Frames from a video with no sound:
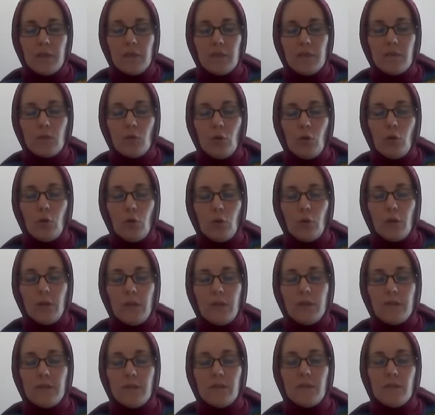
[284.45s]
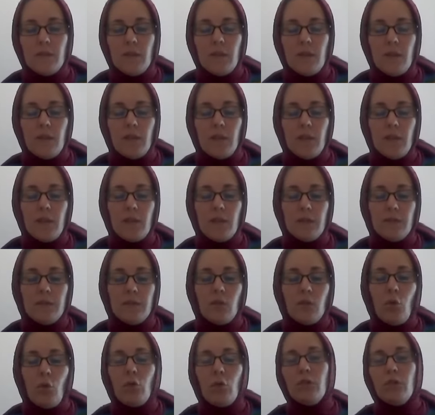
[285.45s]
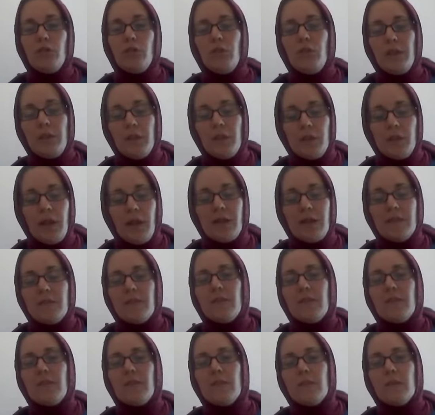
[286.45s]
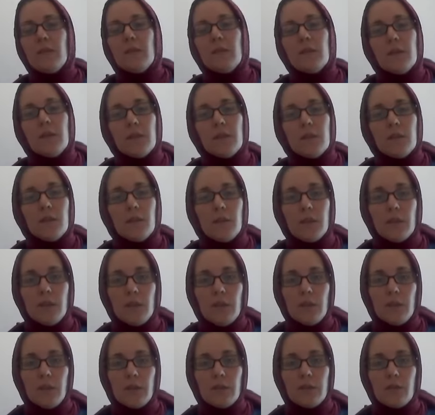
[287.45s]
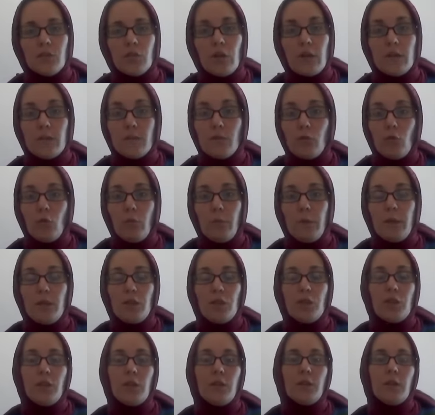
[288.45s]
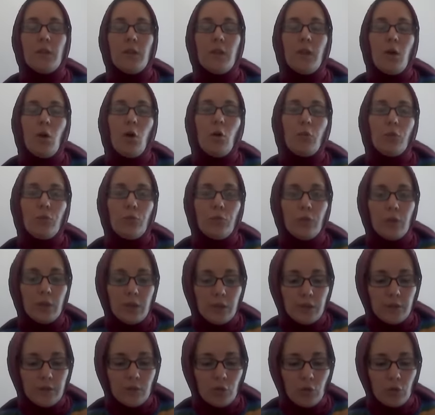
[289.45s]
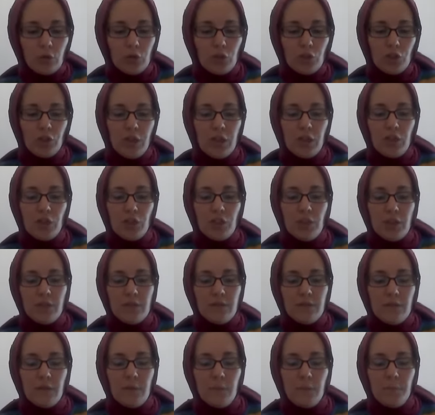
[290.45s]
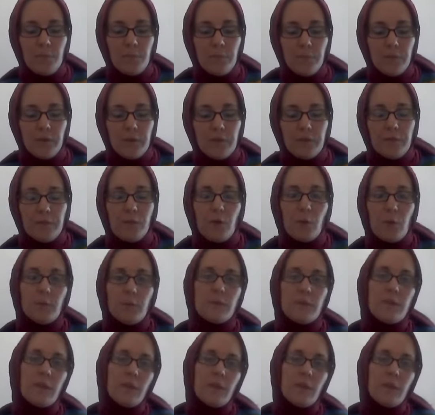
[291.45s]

So it's the author analyzes the transformation of Turkish nationalism from the